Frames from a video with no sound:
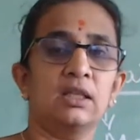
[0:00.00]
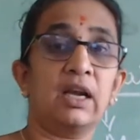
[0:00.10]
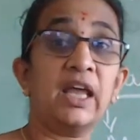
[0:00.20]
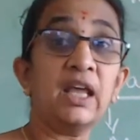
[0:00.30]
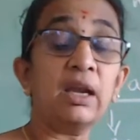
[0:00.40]
The
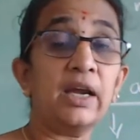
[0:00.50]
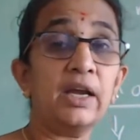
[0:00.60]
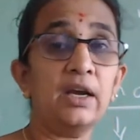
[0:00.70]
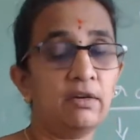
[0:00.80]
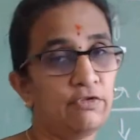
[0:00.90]
rear
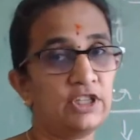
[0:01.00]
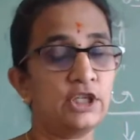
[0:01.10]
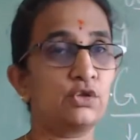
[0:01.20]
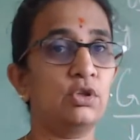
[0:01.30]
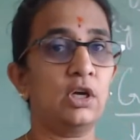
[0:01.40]
end
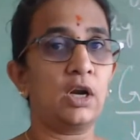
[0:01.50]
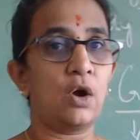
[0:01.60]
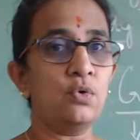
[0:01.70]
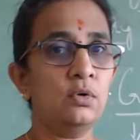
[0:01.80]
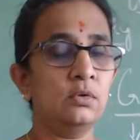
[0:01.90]
fixes to the
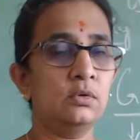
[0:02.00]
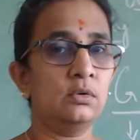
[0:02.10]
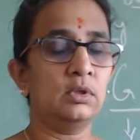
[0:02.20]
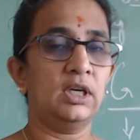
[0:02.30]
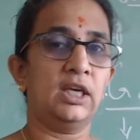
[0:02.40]
ground
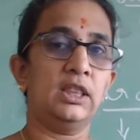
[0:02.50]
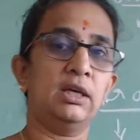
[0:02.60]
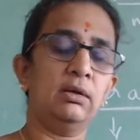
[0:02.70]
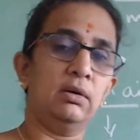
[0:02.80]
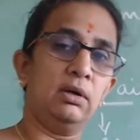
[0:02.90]
and
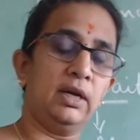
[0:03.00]
the